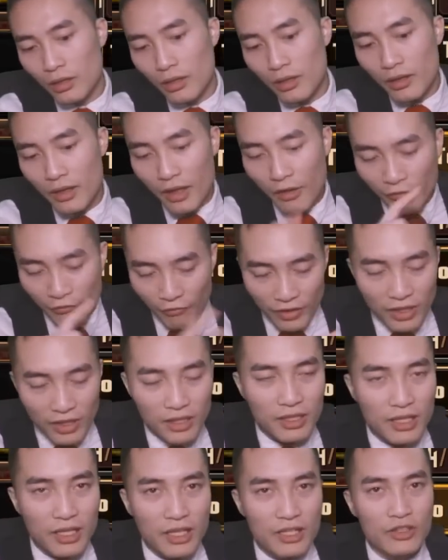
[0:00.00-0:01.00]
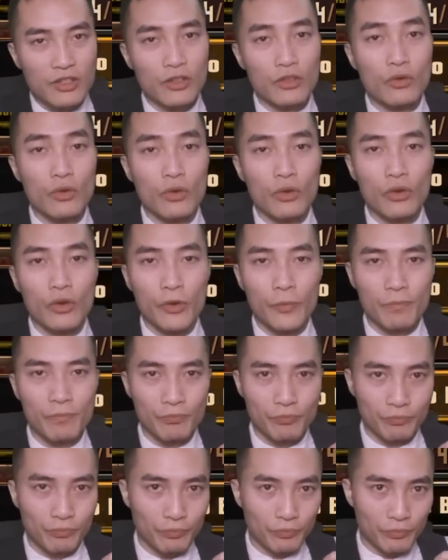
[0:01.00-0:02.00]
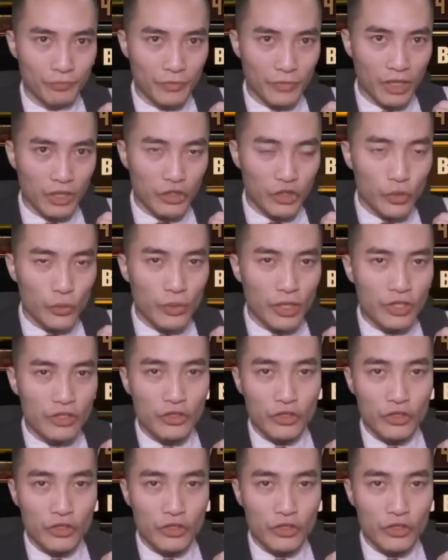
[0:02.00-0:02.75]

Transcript: affinities your units